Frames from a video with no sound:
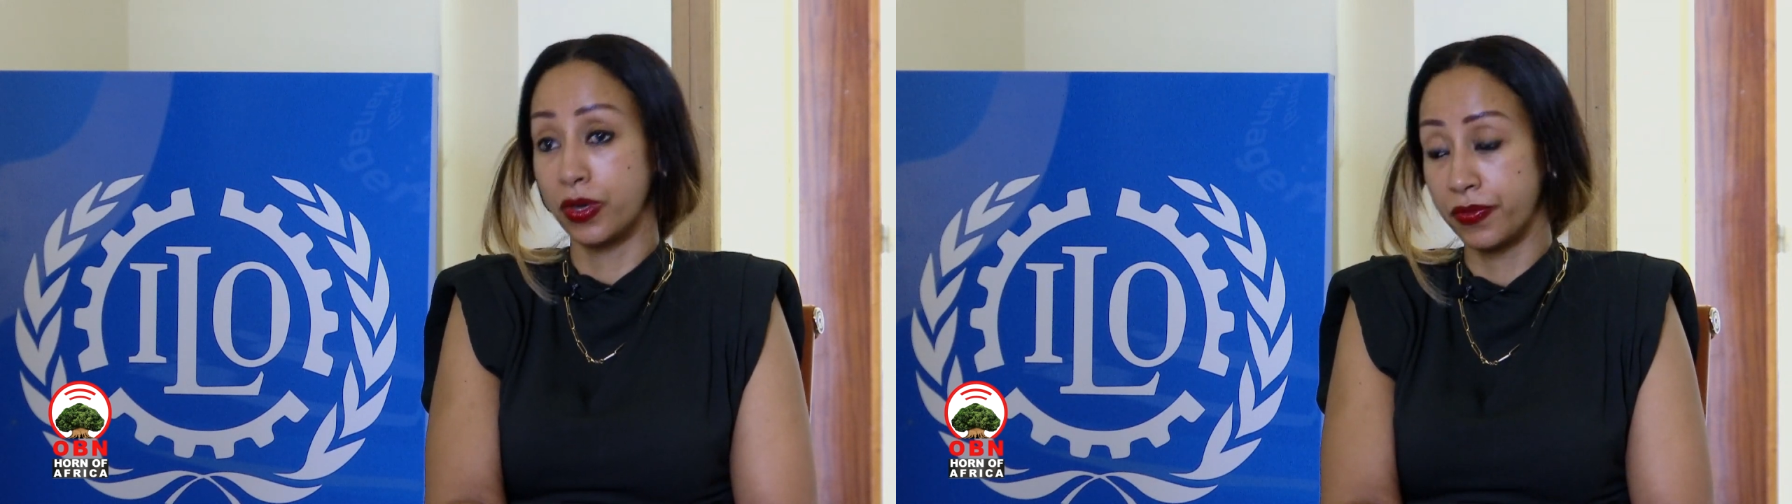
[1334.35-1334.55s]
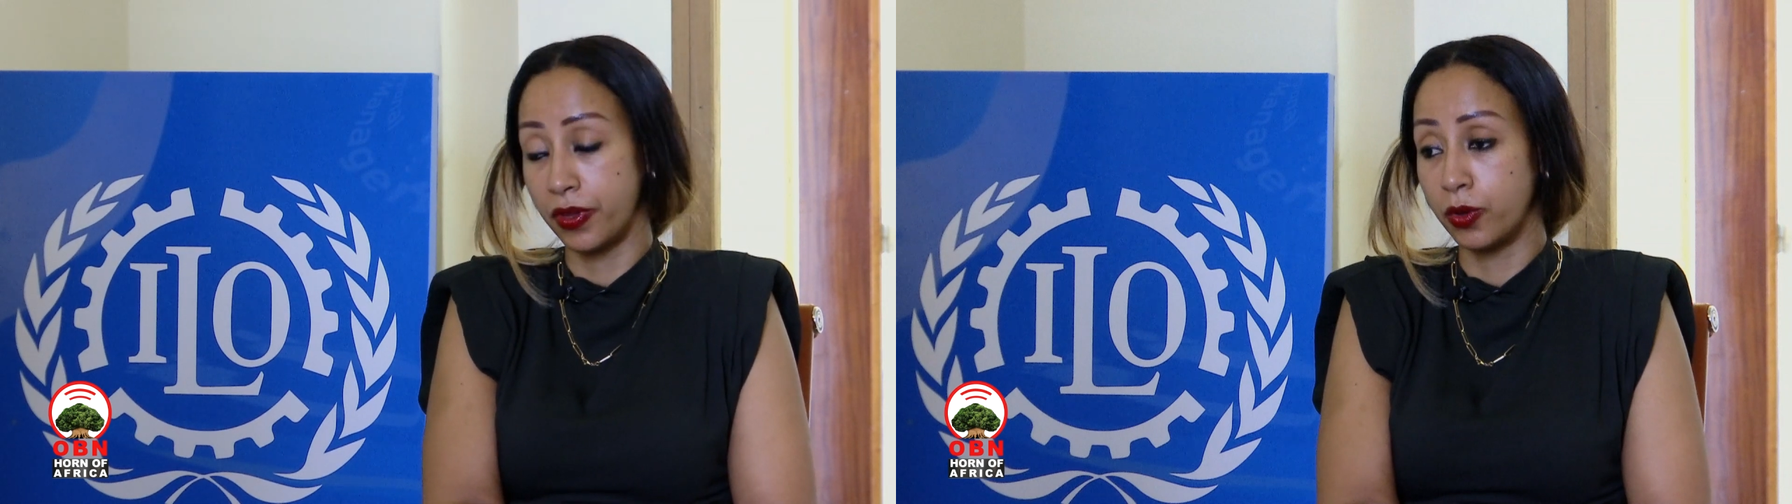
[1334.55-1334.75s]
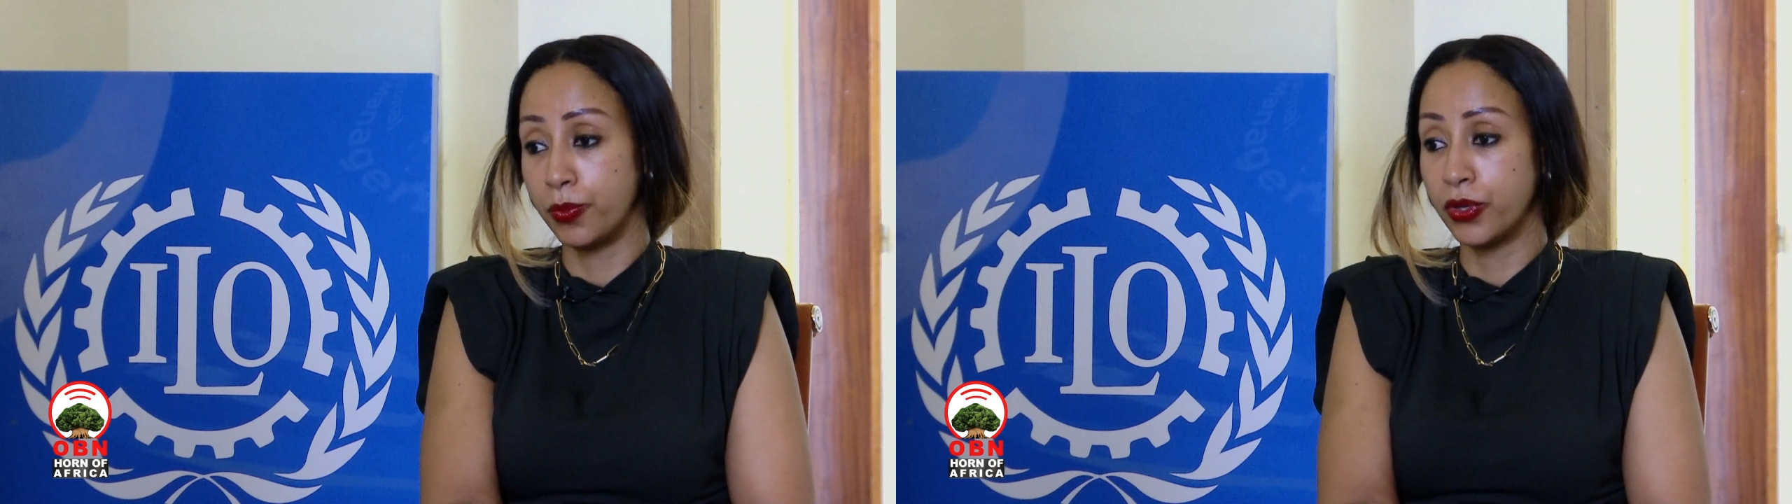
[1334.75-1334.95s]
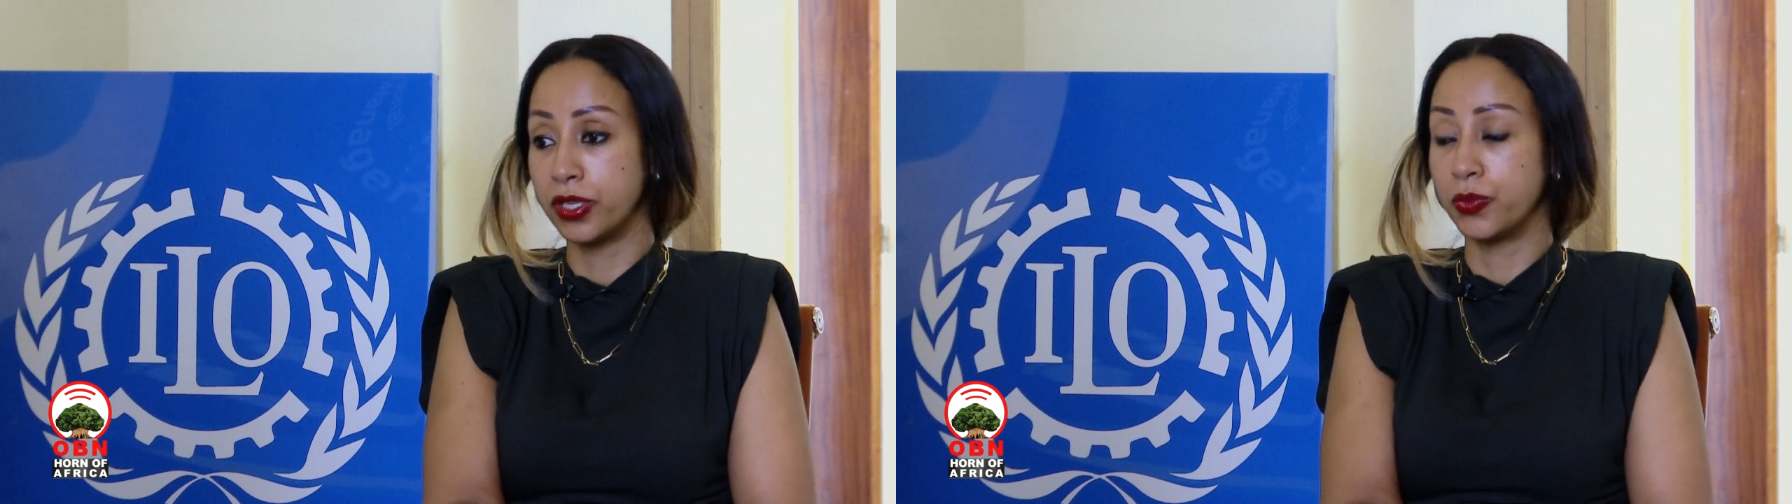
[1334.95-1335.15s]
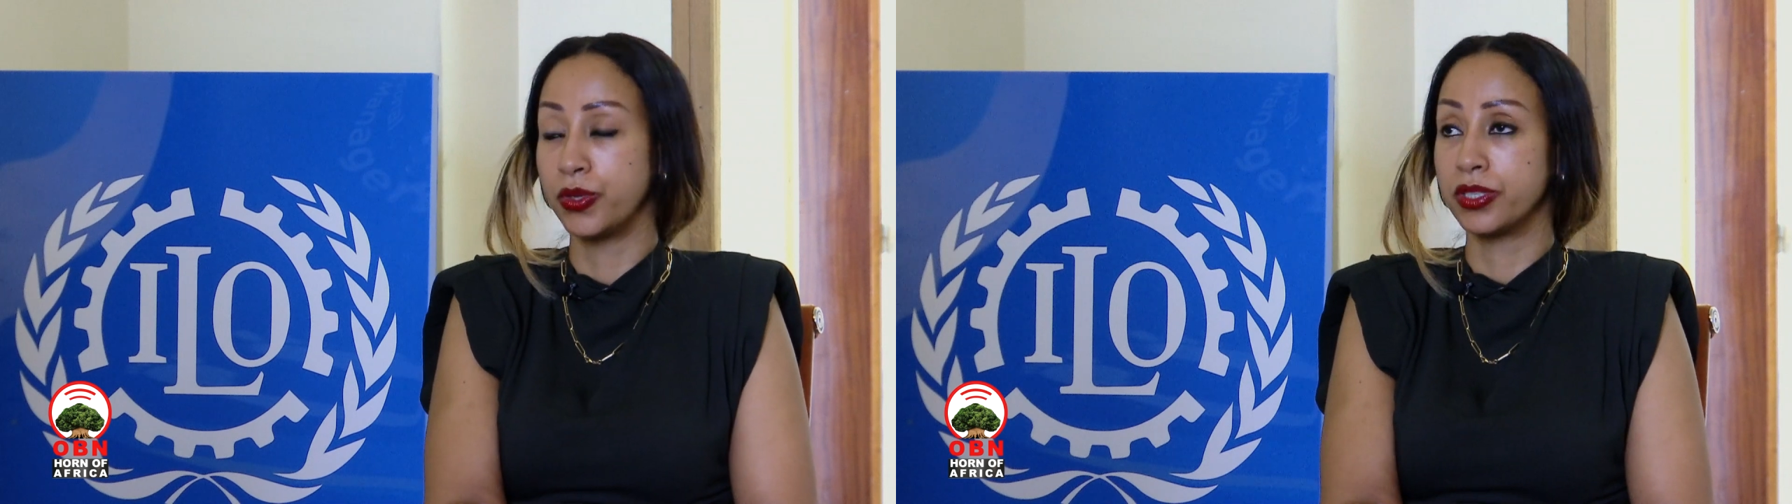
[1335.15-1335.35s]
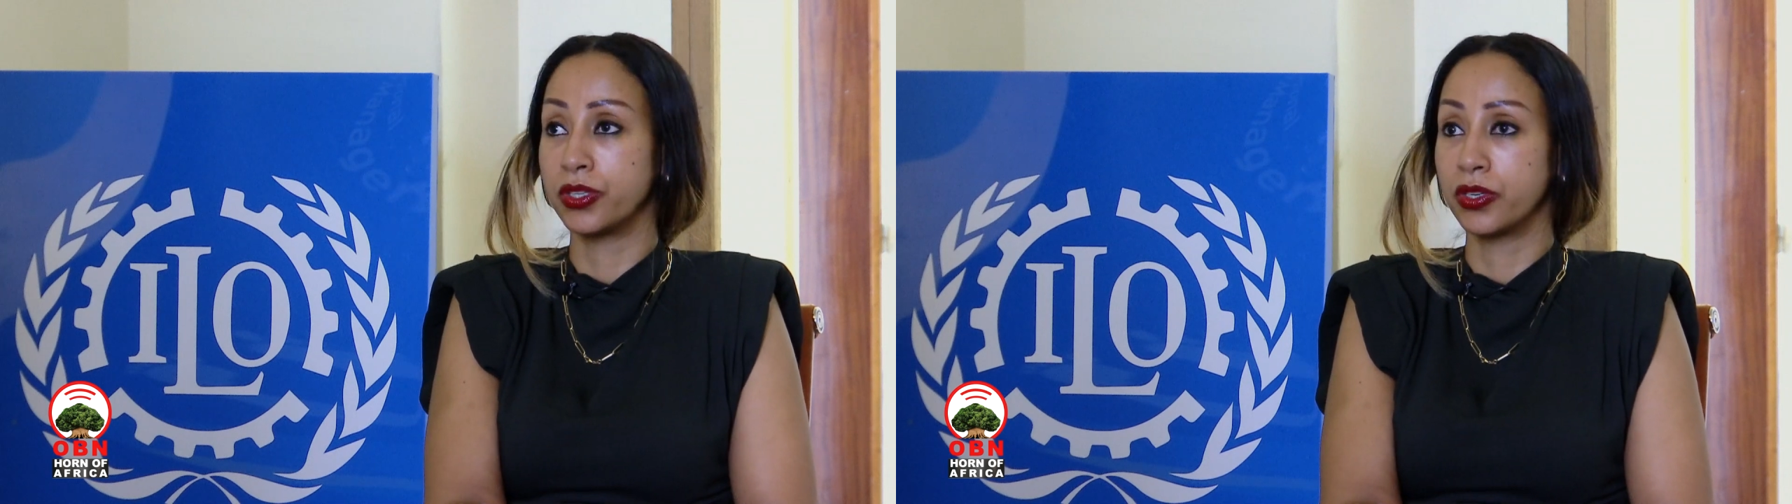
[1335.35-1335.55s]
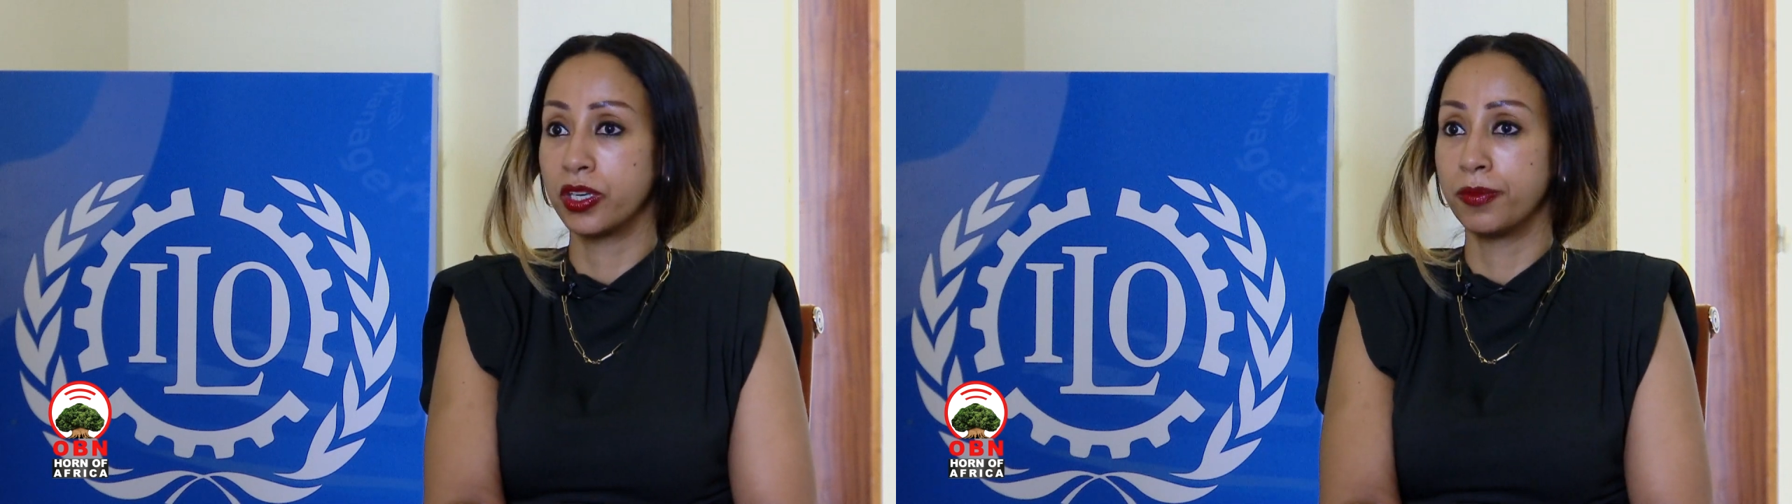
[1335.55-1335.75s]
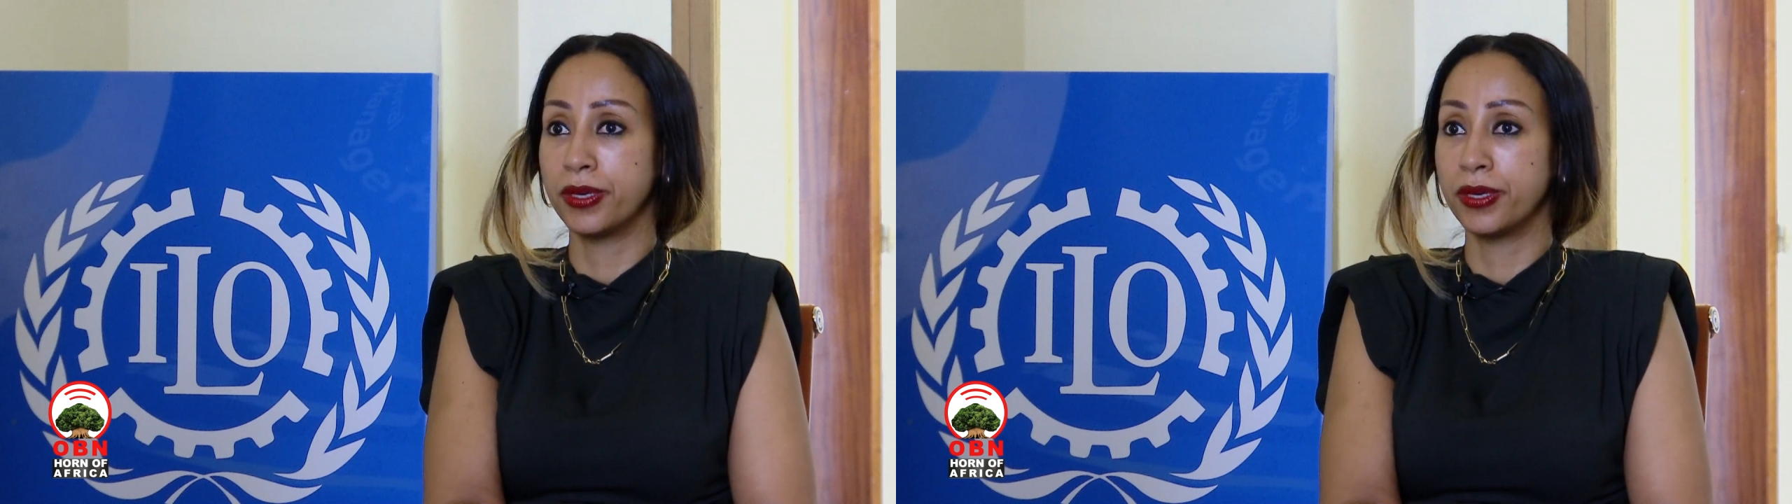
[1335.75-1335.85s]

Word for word: one of the component we are talking